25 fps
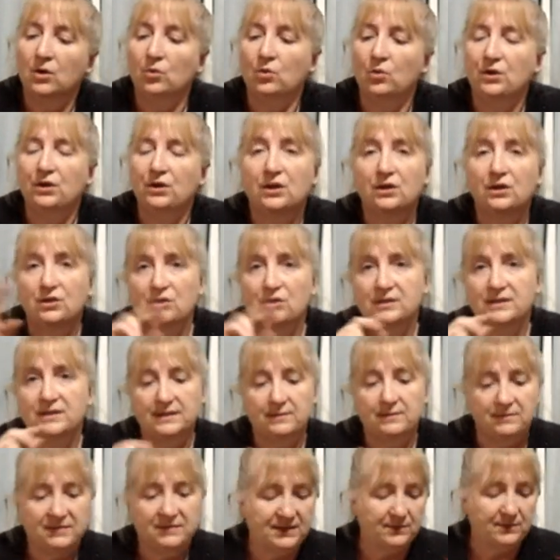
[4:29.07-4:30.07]
We can use
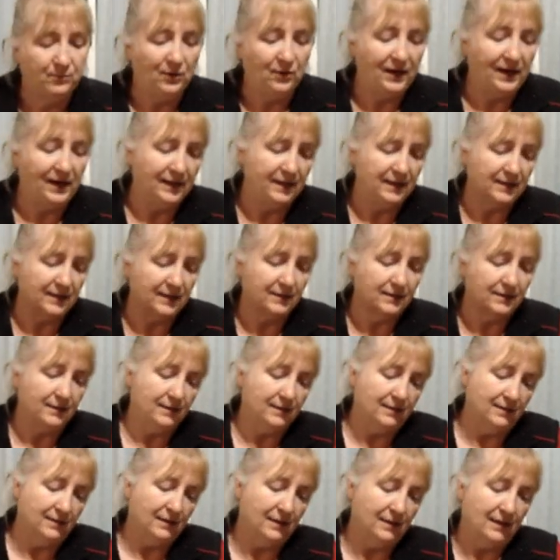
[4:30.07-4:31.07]
some spray in
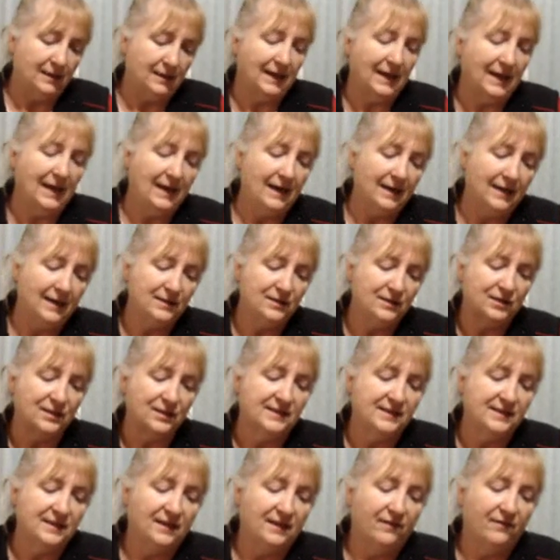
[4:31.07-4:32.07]
colour
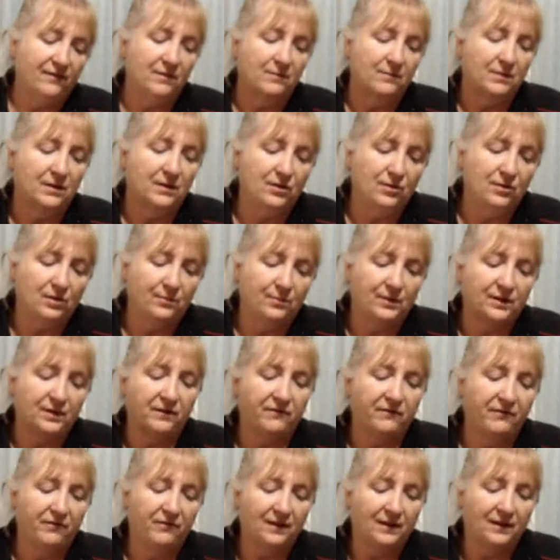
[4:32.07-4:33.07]
just to give them a little bit
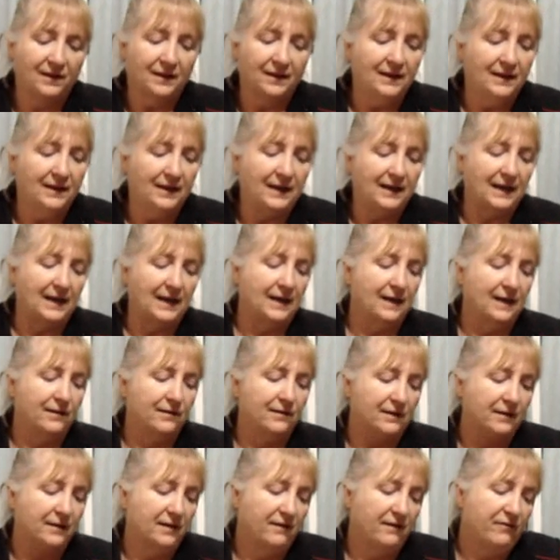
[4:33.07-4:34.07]
of
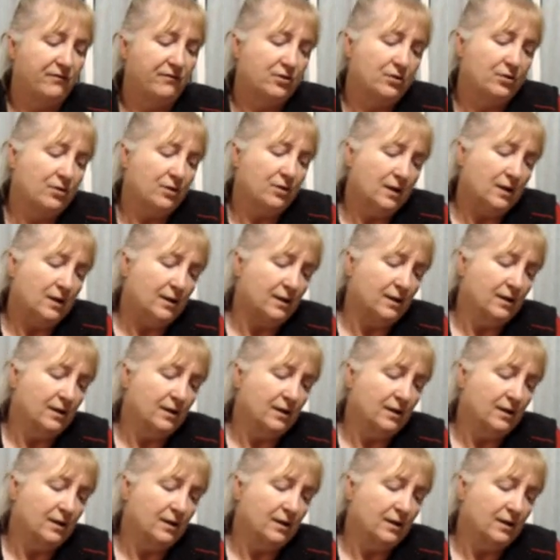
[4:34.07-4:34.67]
colour and if you